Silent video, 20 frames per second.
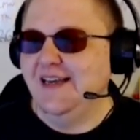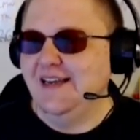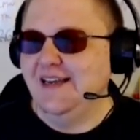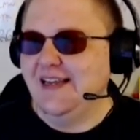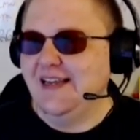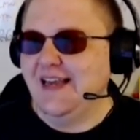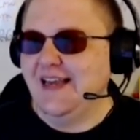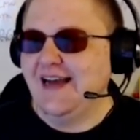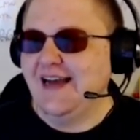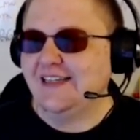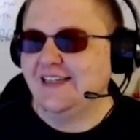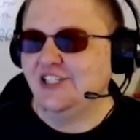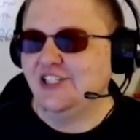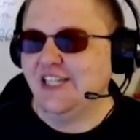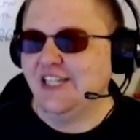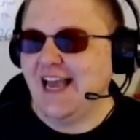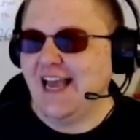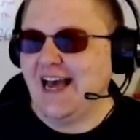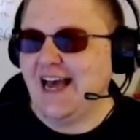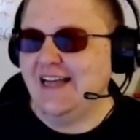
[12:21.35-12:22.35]
he
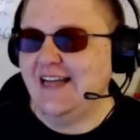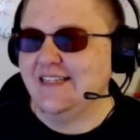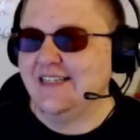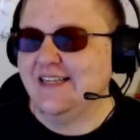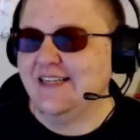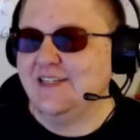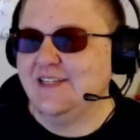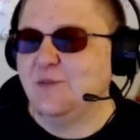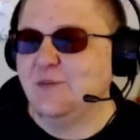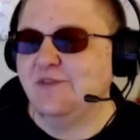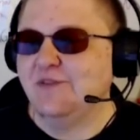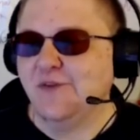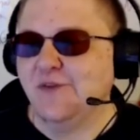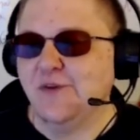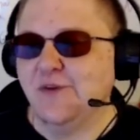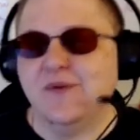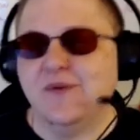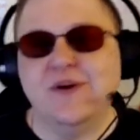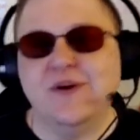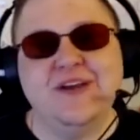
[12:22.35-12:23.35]
actually has his
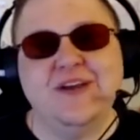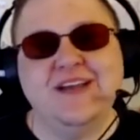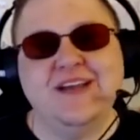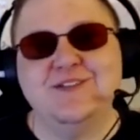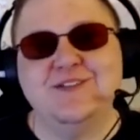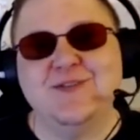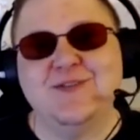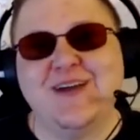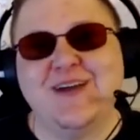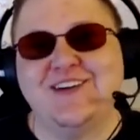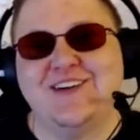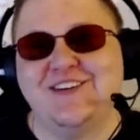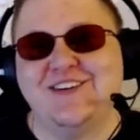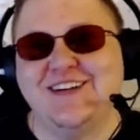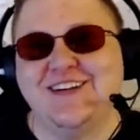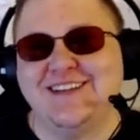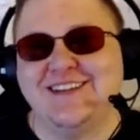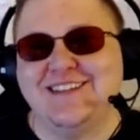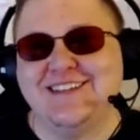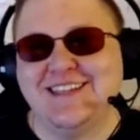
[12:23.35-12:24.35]
preferred pronouns right
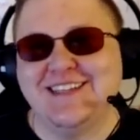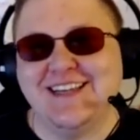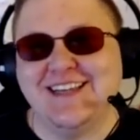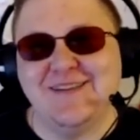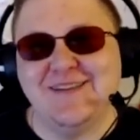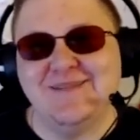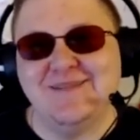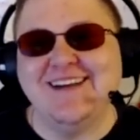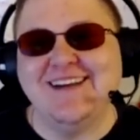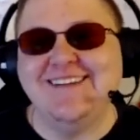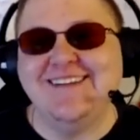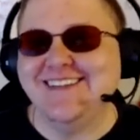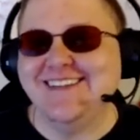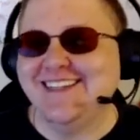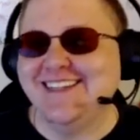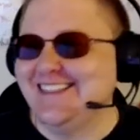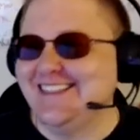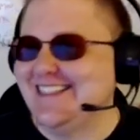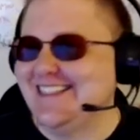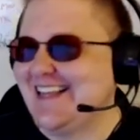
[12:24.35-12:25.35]
underneath his name. Oh,
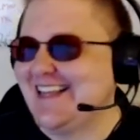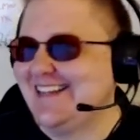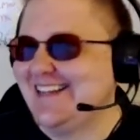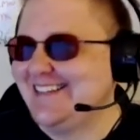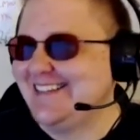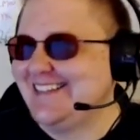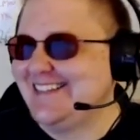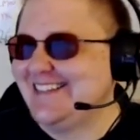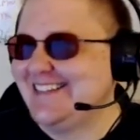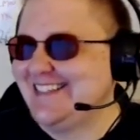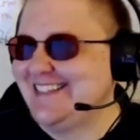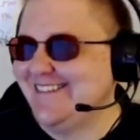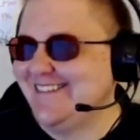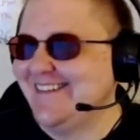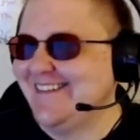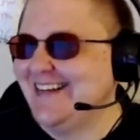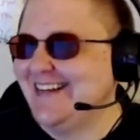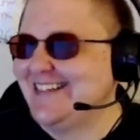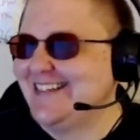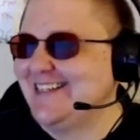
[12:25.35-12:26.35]
isn't that so
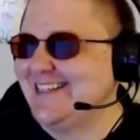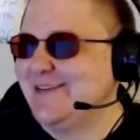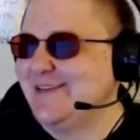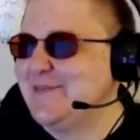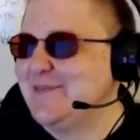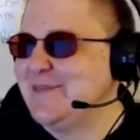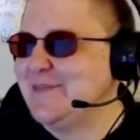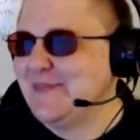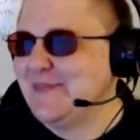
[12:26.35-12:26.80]
awesome?